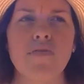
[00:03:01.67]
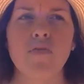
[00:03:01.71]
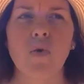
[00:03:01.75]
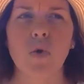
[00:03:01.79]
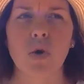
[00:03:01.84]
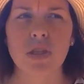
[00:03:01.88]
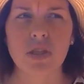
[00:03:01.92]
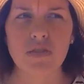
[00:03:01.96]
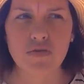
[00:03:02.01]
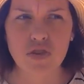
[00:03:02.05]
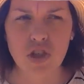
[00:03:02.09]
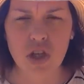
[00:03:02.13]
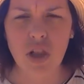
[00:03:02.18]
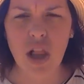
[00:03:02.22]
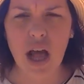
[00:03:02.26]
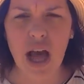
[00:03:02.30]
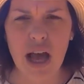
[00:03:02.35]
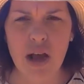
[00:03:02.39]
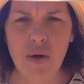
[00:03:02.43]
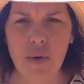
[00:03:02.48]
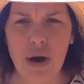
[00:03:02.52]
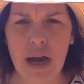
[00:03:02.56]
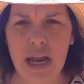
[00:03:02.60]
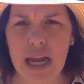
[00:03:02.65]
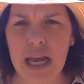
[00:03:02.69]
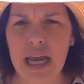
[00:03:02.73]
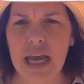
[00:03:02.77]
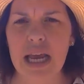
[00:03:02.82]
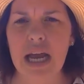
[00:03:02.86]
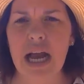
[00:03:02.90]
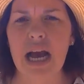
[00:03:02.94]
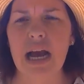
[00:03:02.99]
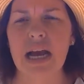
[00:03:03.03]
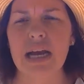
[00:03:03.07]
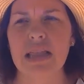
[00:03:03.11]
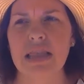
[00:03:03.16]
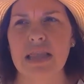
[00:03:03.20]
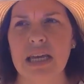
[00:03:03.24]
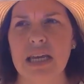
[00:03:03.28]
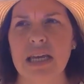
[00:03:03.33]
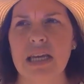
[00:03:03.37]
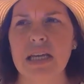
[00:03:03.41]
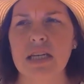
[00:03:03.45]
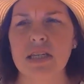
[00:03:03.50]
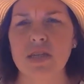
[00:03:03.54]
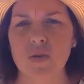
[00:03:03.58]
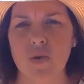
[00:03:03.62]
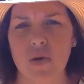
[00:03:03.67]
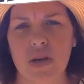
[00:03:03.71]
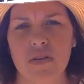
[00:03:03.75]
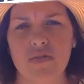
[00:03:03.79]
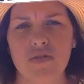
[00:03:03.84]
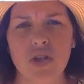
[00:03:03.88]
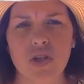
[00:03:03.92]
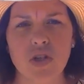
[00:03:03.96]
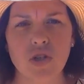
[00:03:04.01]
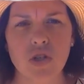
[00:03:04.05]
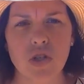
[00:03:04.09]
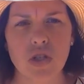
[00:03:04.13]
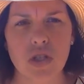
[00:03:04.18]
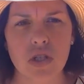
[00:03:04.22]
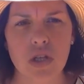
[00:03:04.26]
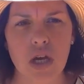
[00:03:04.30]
4th of July wedding, I think, is one of those